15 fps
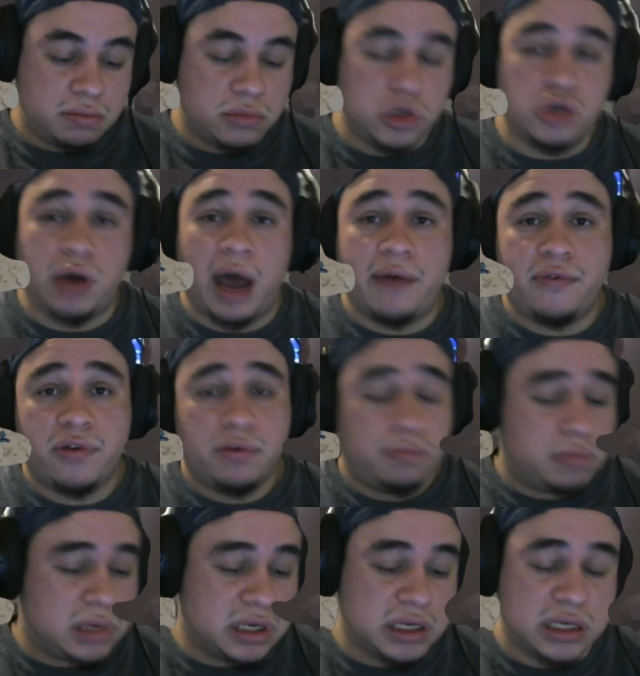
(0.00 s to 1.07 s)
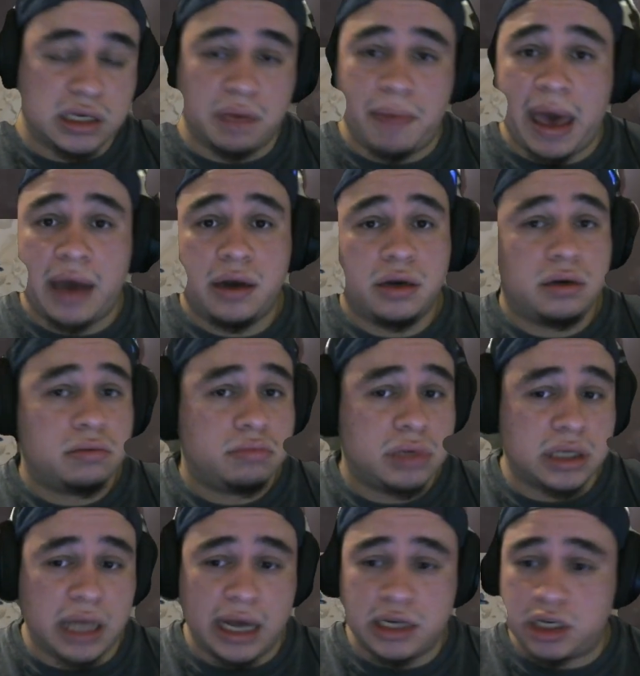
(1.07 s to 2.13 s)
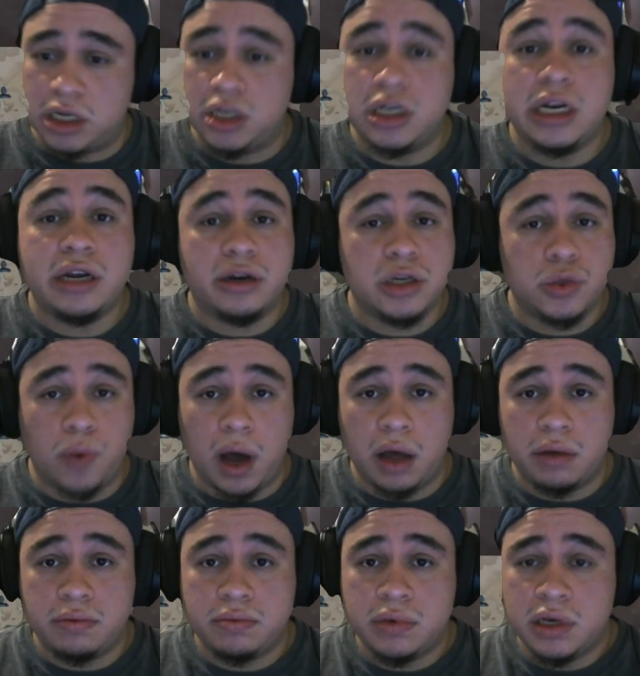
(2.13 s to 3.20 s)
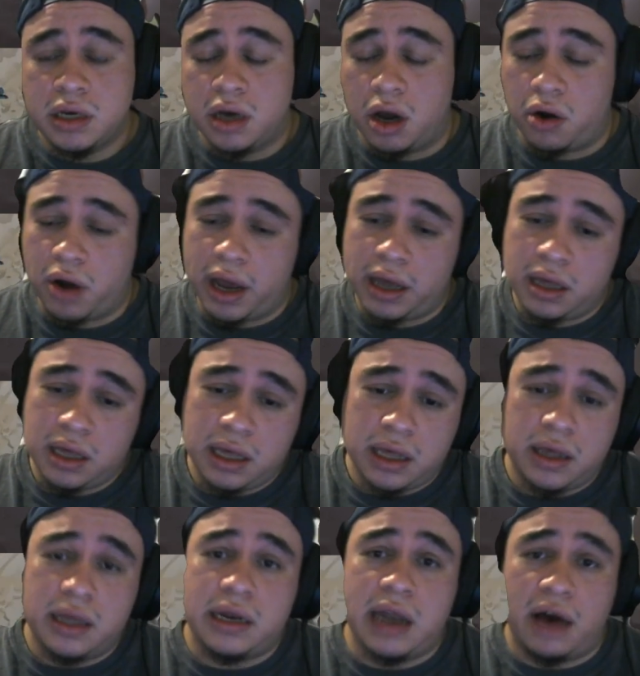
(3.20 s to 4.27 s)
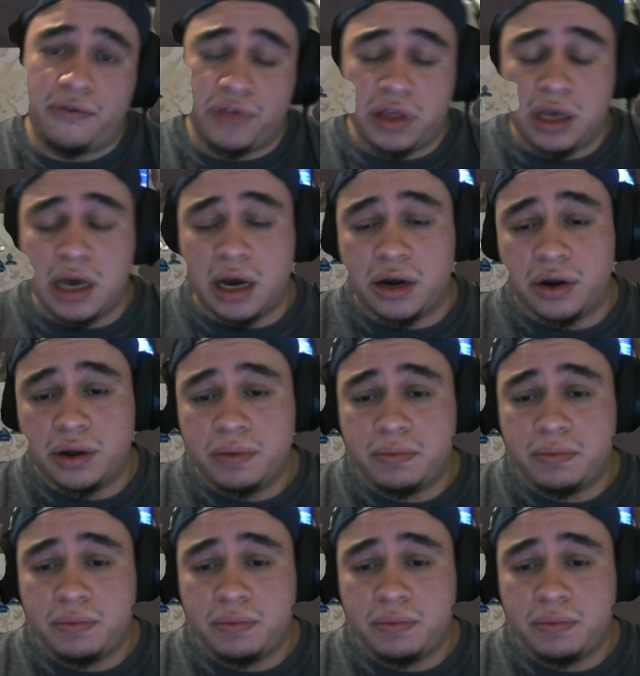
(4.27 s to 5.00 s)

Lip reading: Driver is commander/engineer as well. All right. Now for the gunner,